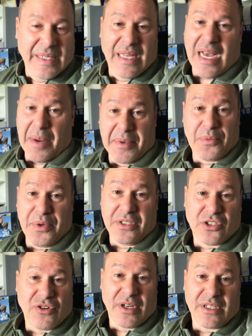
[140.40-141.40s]
How many
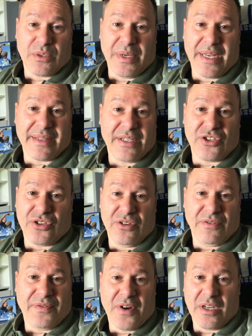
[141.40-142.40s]
strikers we had this
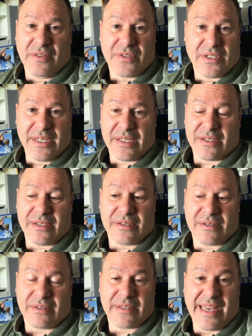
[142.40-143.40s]
year? 5, 6,
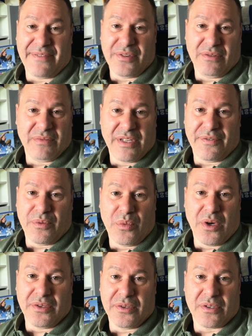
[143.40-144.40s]
7 different
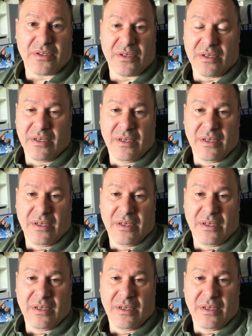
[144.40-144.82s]
ones.